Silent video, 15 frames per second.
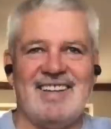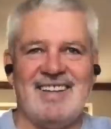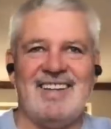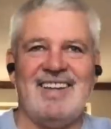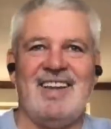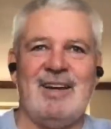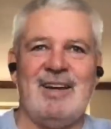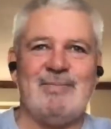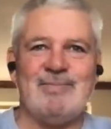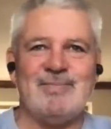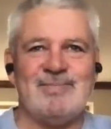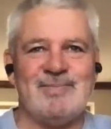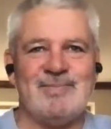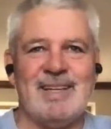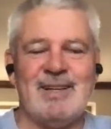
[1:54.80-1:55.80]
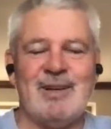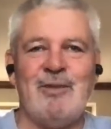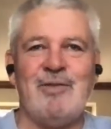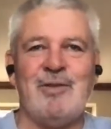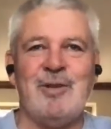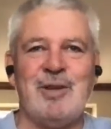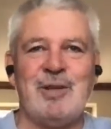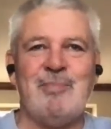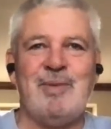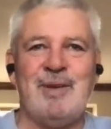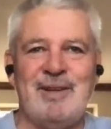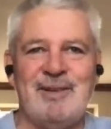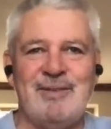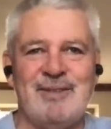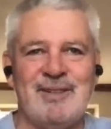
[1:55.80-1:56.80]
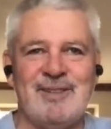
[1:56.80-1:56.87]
yeah, it got very competitive.